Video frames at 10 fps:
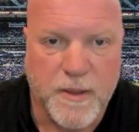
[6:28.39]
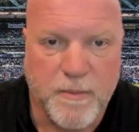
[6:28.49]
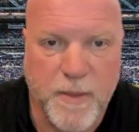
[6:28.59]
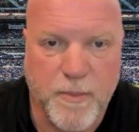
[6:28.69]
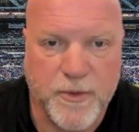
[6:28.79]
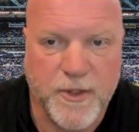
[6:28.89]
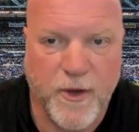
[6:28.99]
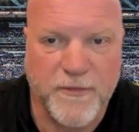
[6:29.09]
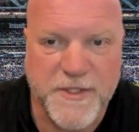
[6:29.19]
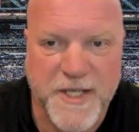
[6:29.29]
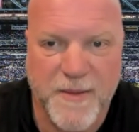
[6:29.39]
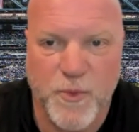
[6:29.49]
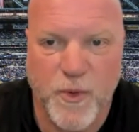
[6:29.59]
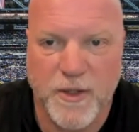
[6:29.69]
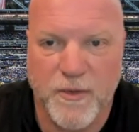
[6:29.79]
people at the Dolphins games
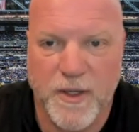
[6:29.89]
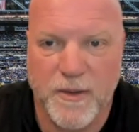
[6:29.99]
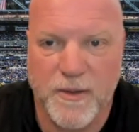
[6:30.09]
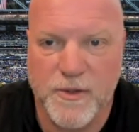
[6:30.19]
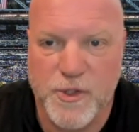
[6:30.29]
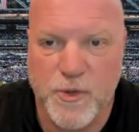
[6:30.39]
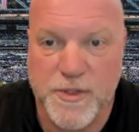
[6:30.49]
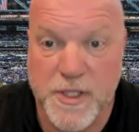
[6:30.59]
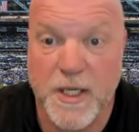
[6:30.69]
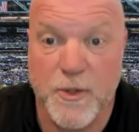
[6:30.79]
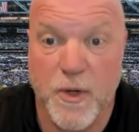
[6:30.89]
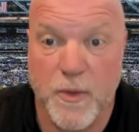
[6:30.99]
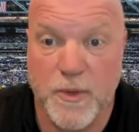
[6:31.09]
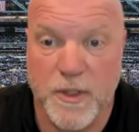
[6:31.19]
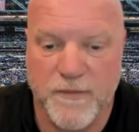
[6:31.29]
walking around in shorts, and I knew I
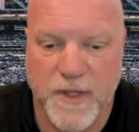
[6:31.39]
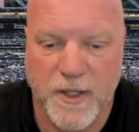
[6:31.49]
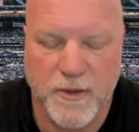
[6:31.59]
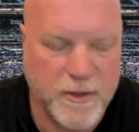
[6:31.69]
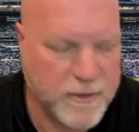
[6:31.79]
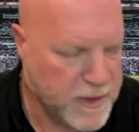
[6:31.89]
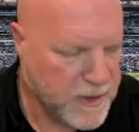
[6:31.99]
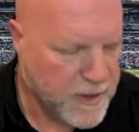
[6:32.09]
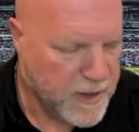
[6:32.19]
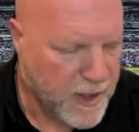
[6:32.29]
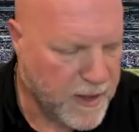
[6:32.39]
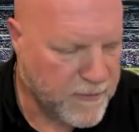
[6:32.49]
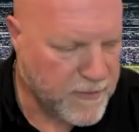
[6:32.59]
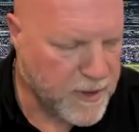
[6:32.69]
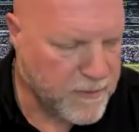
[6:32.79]
wanted to live down here
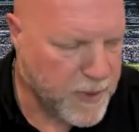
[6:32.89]
then.